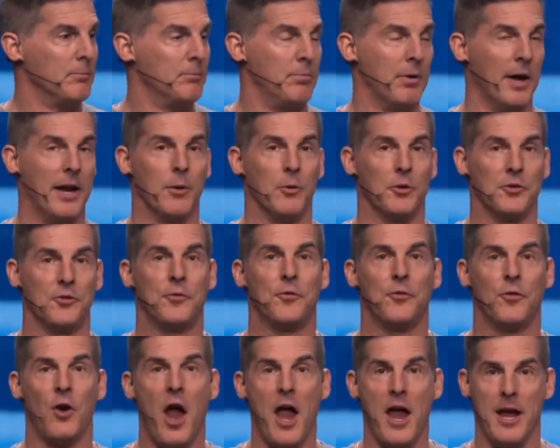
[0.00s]
but it was
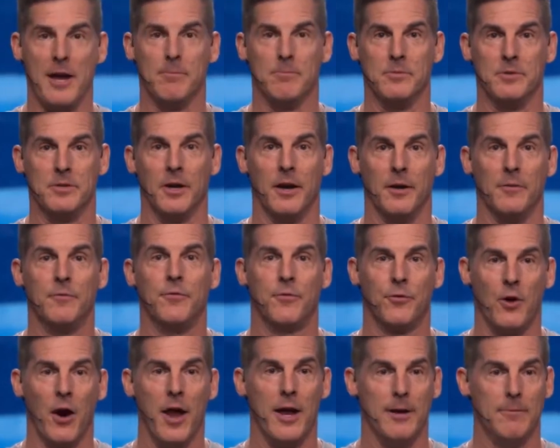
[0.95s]
framed, a
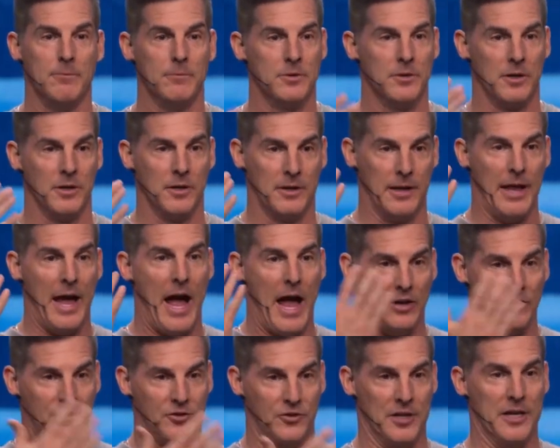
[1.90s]
framed
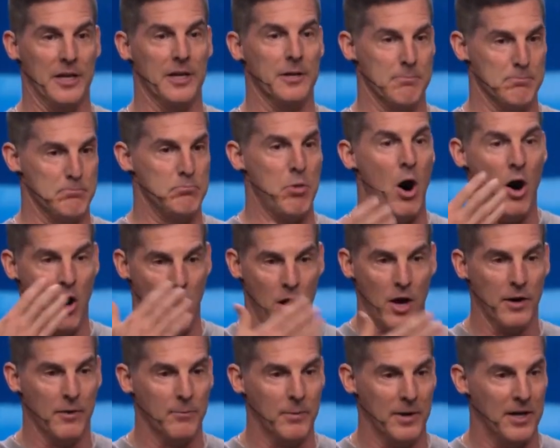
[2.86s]
glassed in
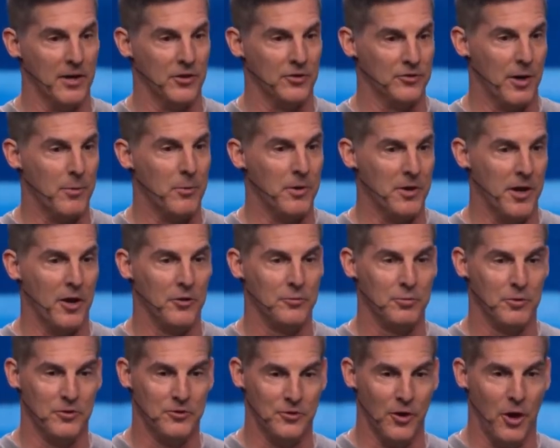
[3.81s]
bong because someone else
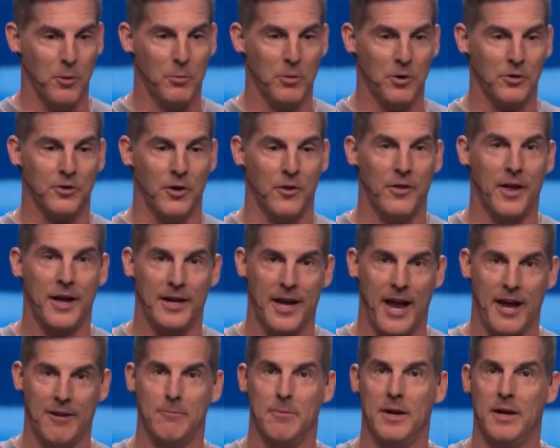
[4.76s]
was sober, so they
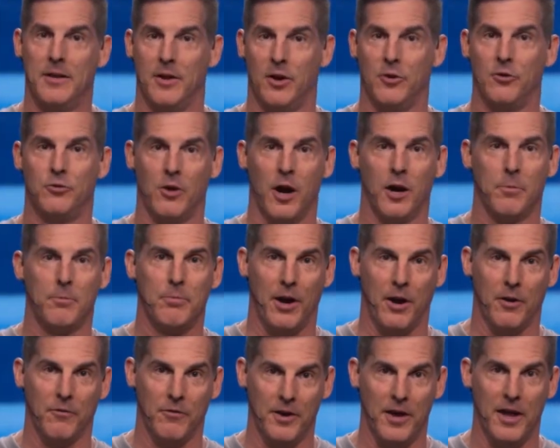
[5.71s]
gave me their drug
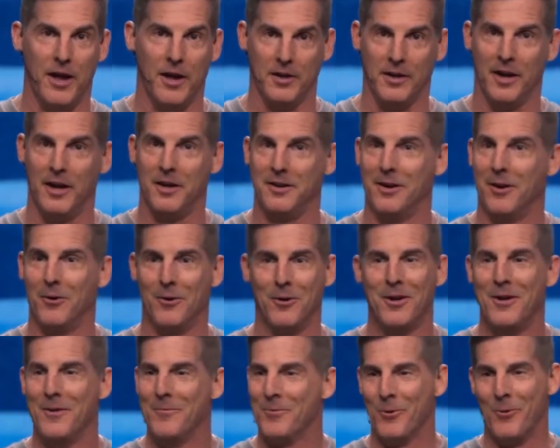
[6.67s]
paraphernalia. You know,
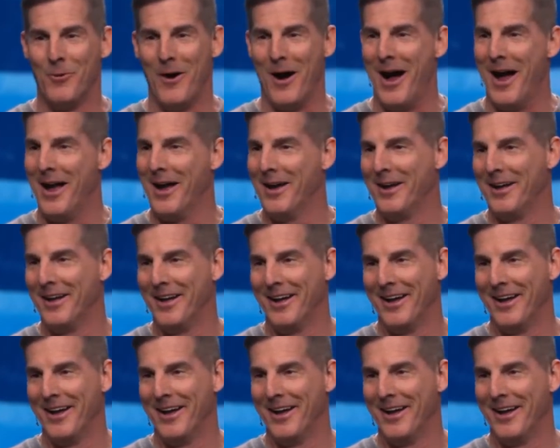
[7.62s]
why?